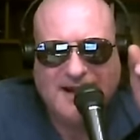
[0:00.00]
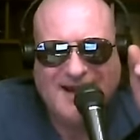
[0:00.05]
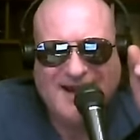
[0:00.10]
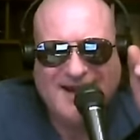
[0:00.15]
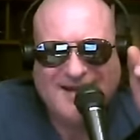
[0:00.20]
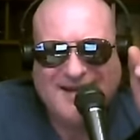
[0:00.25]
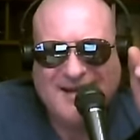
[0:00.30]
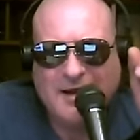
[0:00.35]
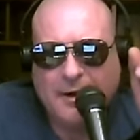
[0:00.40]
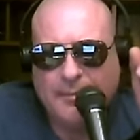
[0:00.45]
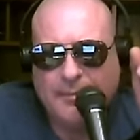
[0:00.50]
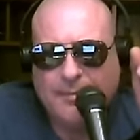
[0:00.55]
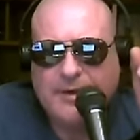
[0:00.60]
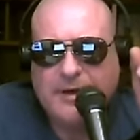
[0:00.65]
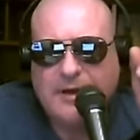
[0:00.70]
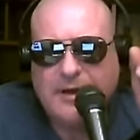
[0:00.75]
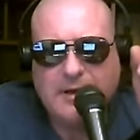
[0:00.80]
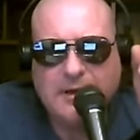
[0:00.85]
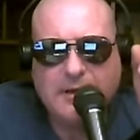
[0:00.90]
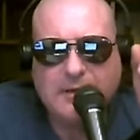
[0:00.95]
a
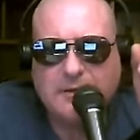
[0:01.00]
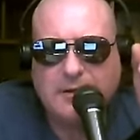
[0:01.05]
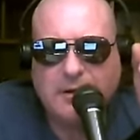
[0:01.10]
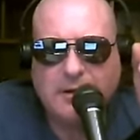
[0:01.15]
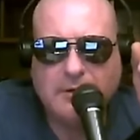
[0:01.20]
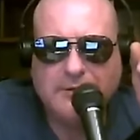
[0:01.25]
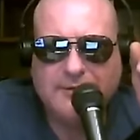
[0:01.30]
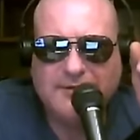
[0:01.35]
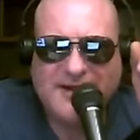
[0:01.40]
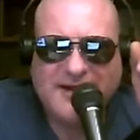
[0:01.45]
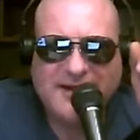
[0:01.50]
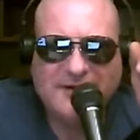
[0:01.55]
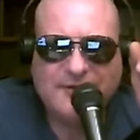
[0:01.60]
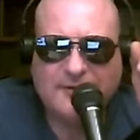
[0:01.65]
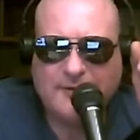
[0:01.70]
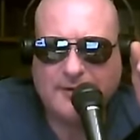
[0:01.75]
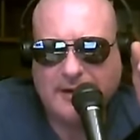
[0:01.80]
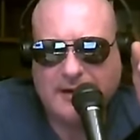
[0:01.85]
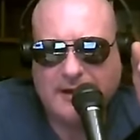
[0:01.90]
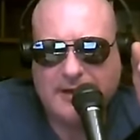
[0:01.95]
company called
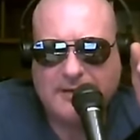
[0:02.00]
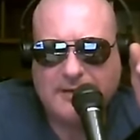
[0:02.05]
Nestle,